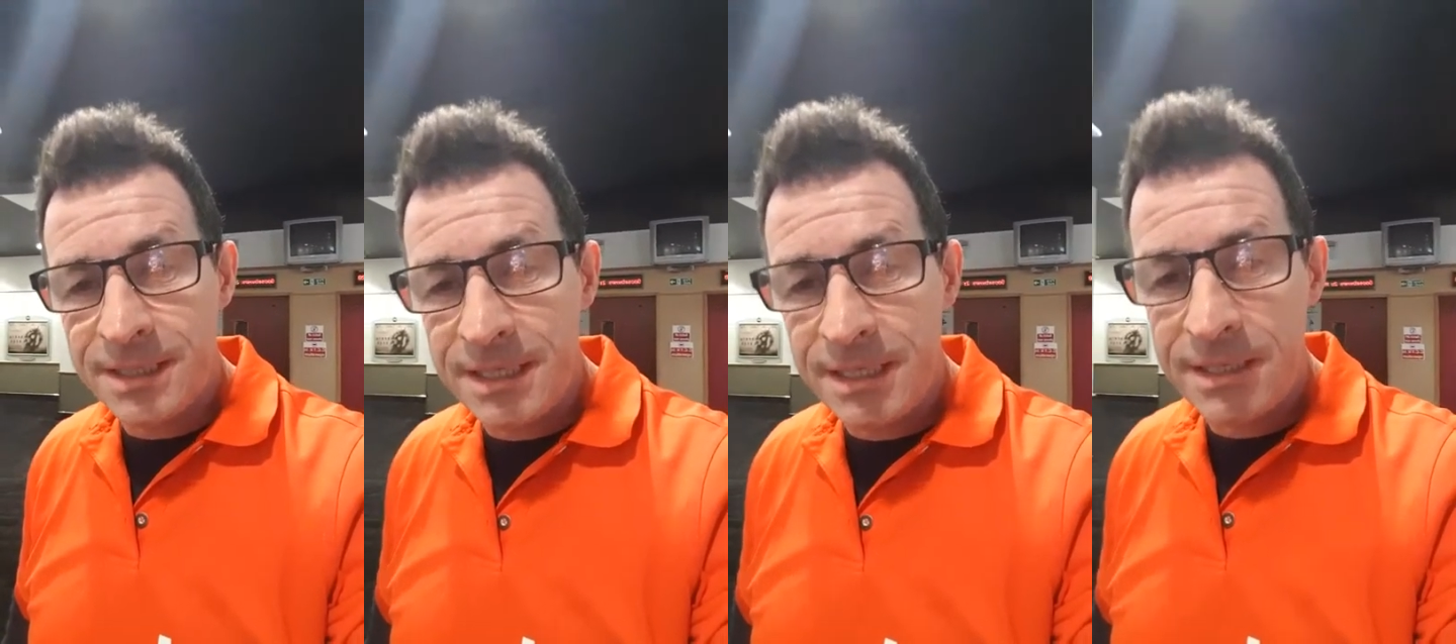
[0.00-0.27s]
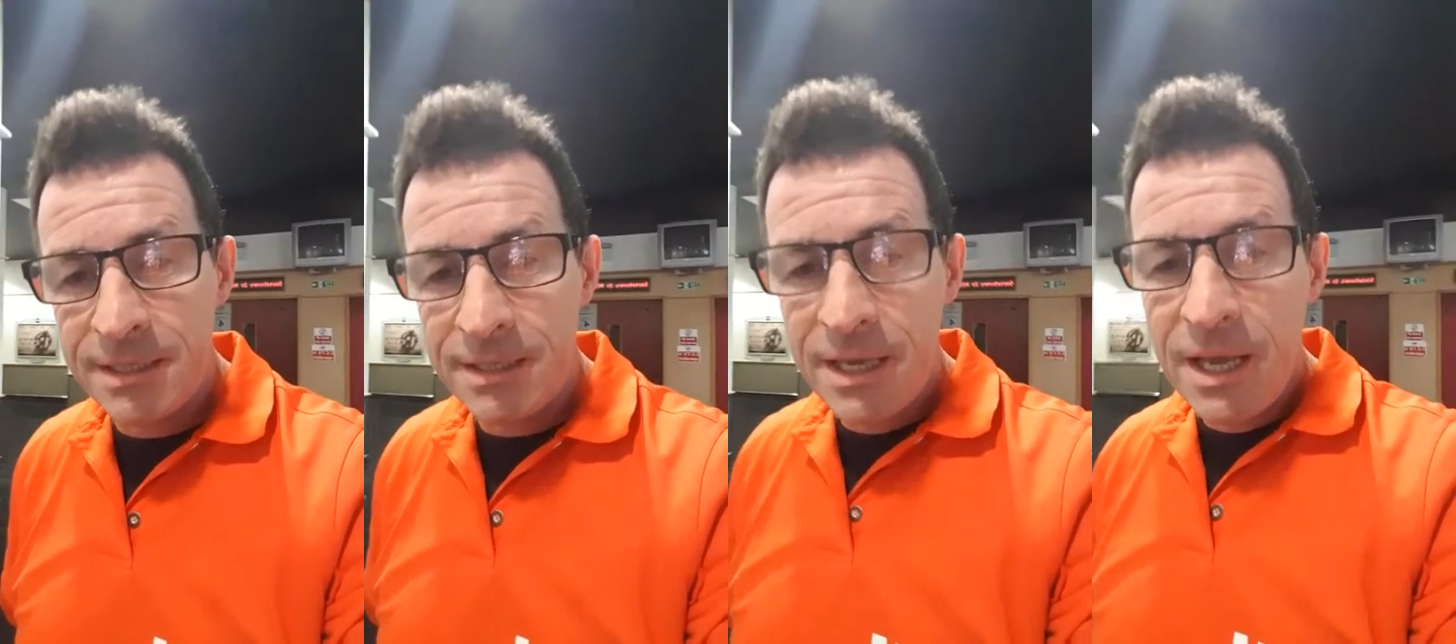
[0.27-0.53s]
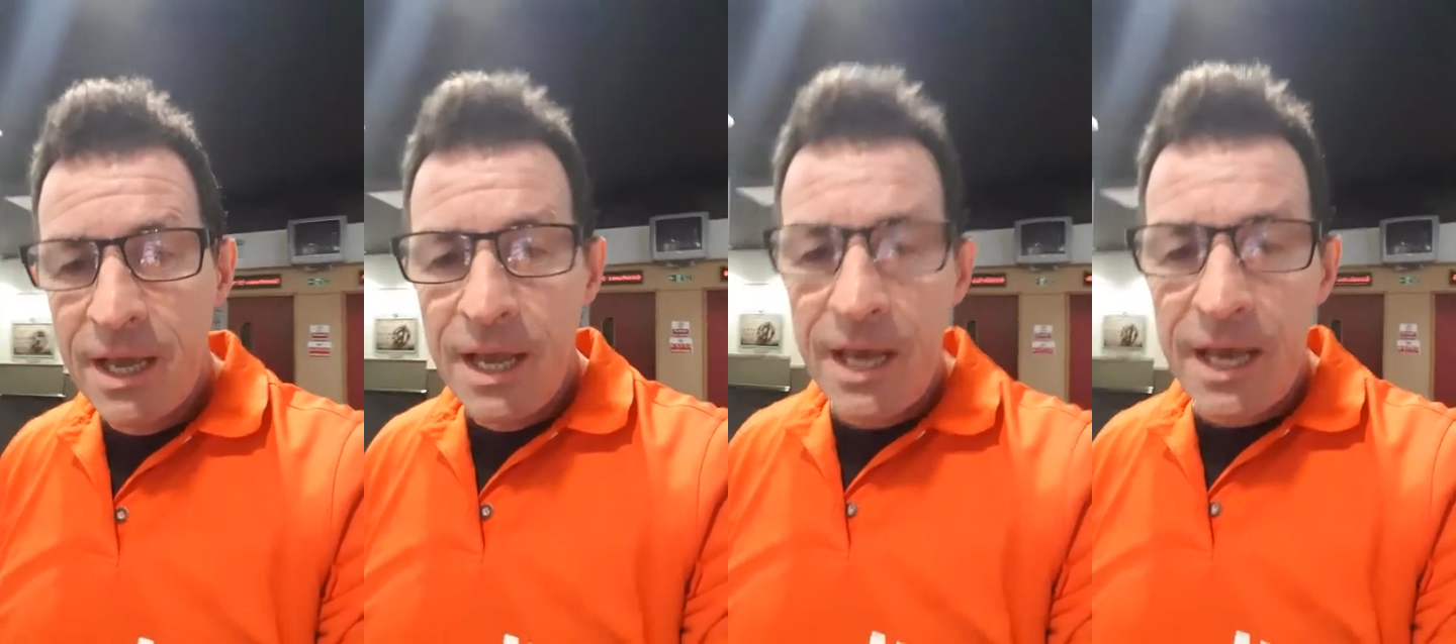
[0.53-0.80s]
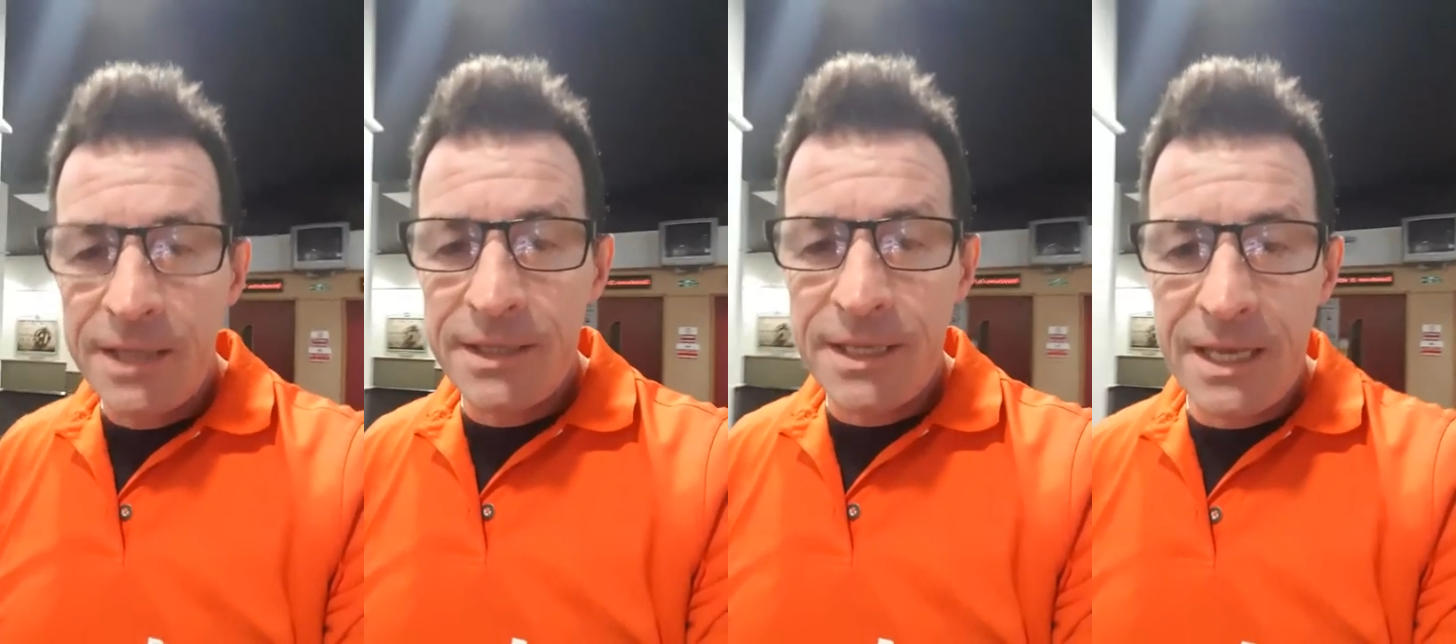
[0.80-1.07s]

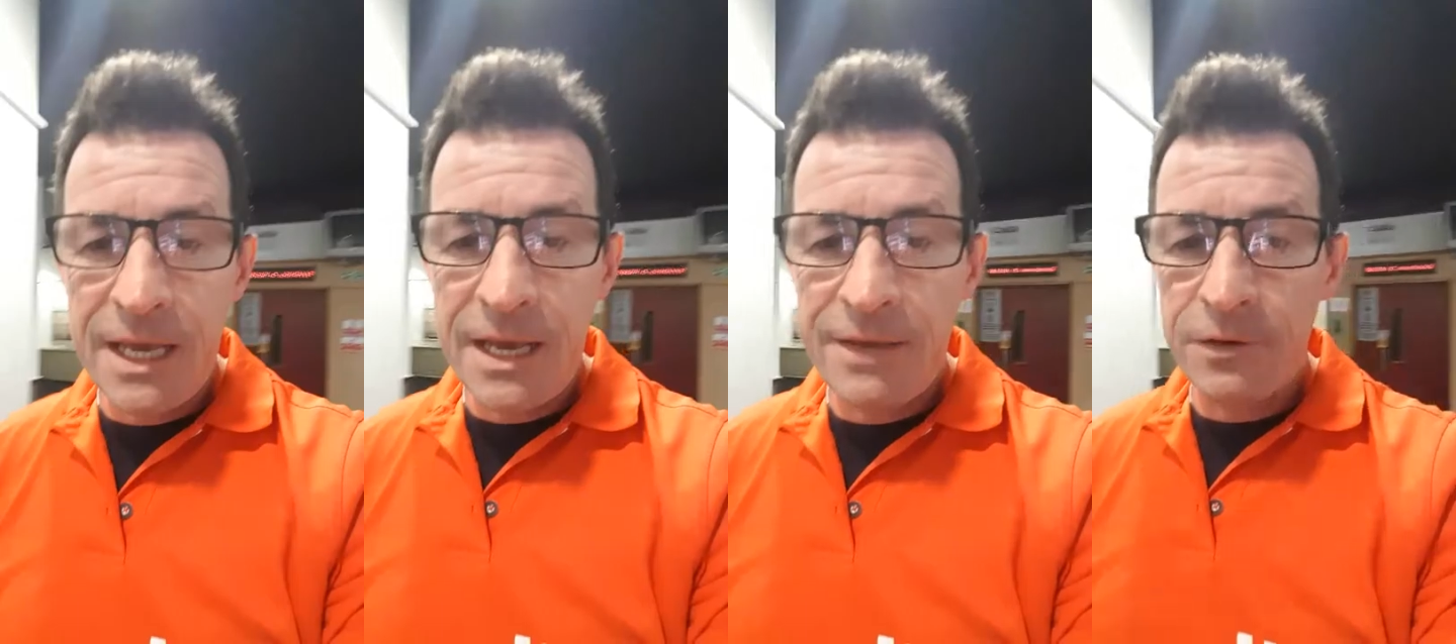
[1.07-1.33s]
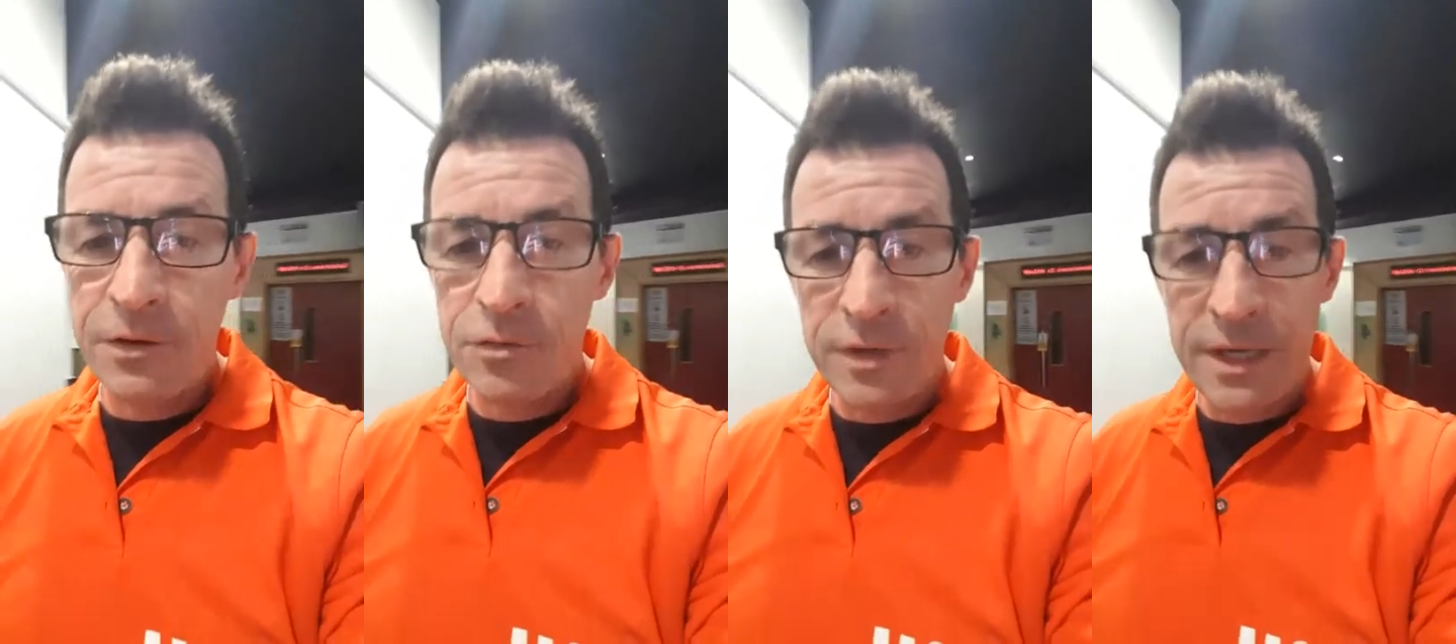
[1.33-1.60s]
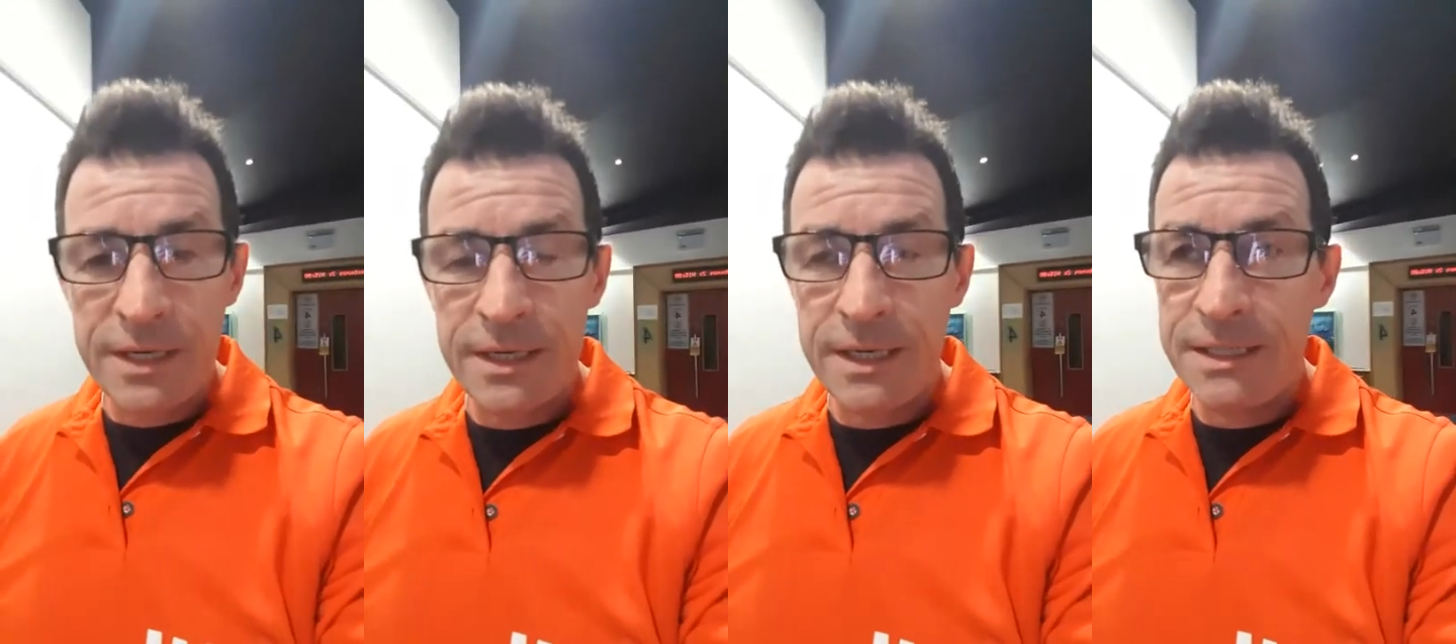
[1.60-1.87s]
and they have a great